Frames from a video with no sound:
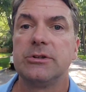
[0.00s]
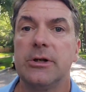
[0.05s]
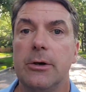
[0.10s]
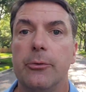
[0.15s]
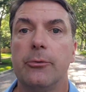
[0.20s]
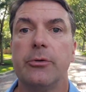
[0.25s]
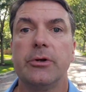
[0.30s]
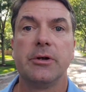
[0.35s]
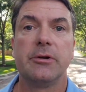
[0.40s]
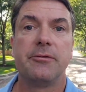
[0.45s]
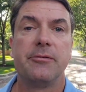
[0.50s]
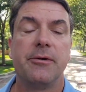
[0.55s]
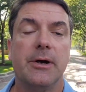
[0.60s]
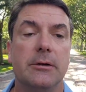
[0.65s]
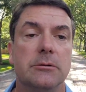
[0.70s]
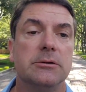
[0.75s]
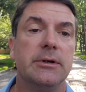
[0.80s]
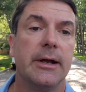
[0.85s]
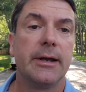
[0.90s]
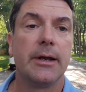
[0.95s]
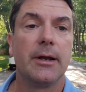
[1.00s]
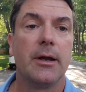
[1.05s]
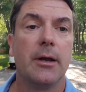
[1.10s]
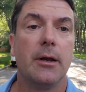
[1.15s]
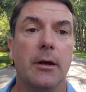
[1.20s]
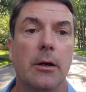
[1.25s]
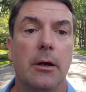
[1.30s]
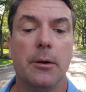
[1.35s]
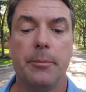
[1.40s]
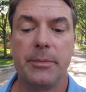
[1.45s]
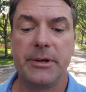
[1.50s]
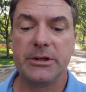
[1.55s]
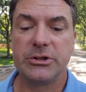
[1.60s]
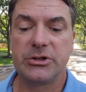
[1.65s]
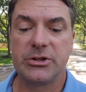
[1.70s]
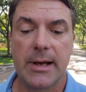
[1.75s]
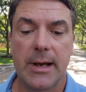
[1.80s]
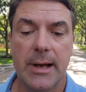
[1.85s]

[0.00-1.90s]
And it really felt like a beach